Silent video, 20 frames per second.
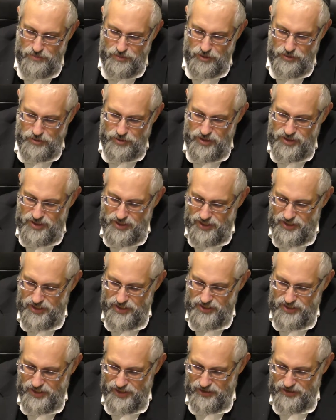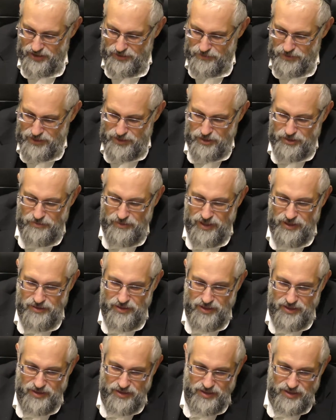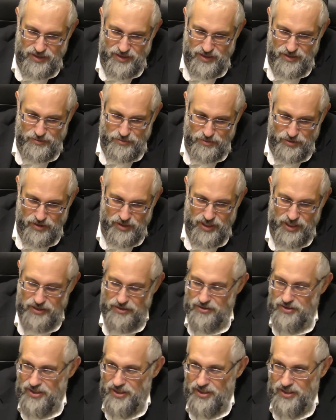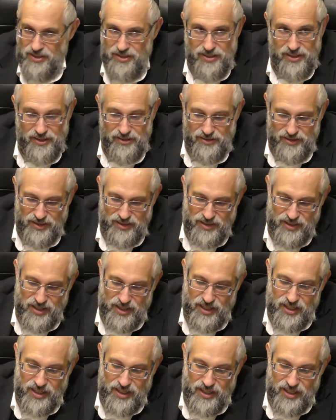boru. You see this clearly. It means look around in the world and you'll see this clearly.